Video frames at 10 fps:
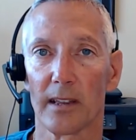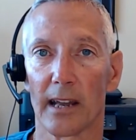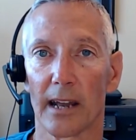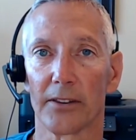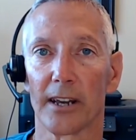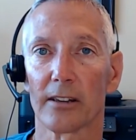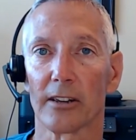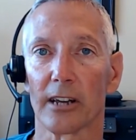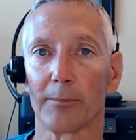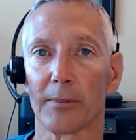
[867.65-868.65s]
and they
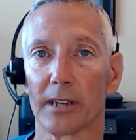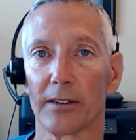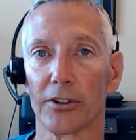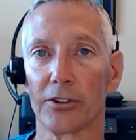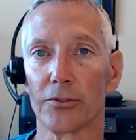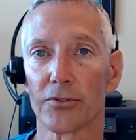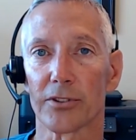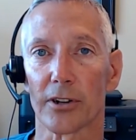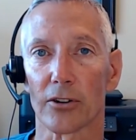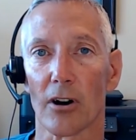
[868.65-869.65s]
claim that they've reduced
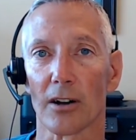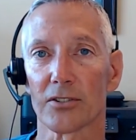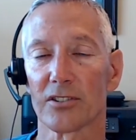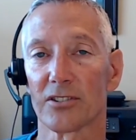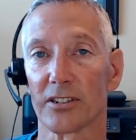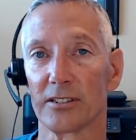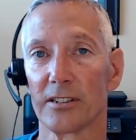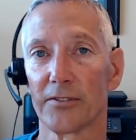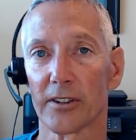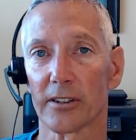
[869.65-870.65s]
their costs
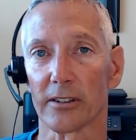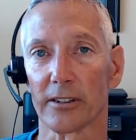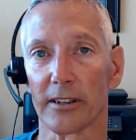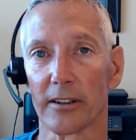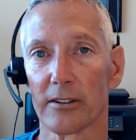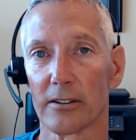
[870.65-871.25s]
significantly,